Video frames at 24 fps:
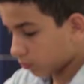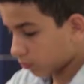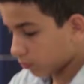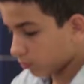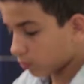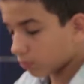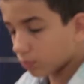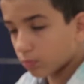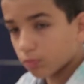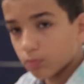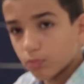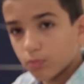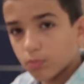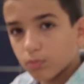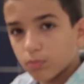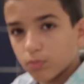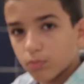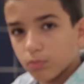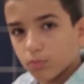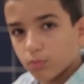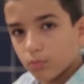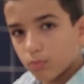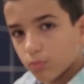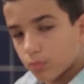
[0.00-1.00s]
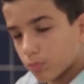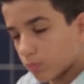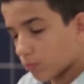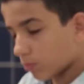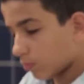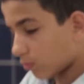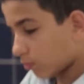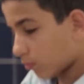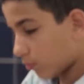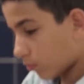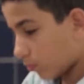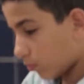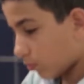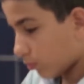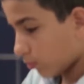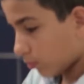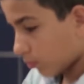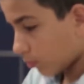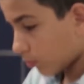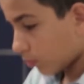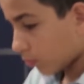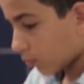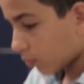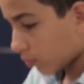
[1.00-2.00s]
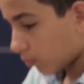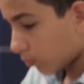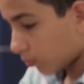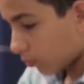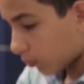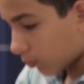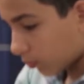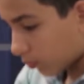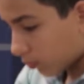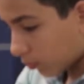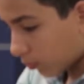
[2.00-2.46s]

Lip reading: No words are spoken by the person on screen.